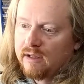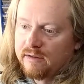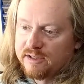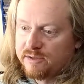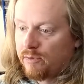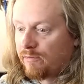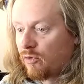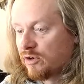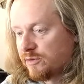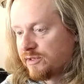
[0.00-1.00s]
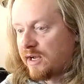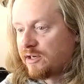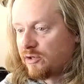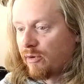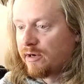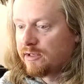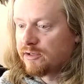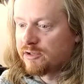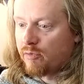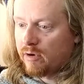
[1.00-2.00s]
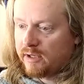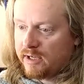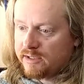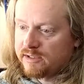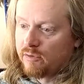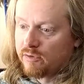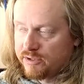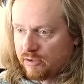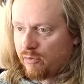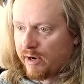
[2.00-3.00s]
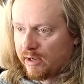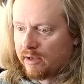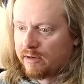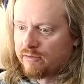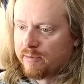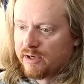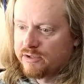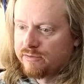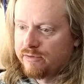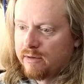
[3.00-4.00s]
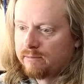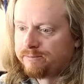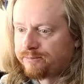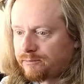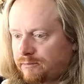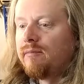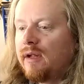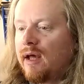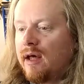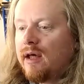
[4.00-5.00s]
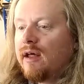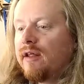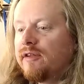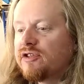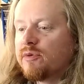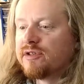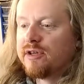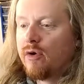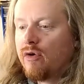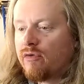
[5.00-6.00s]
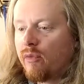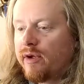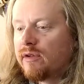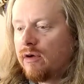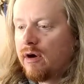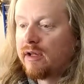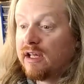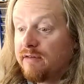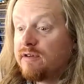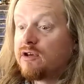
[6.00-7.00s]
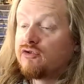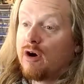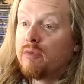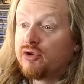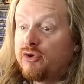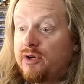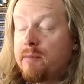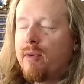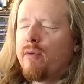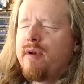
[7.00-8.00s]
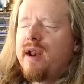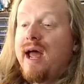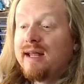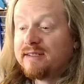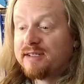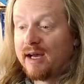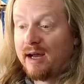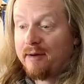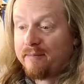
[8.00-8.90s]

This, of course, was added to our Intel support case that we're still waiting on information from. This was an over week-long evening troubleshooting bonanza.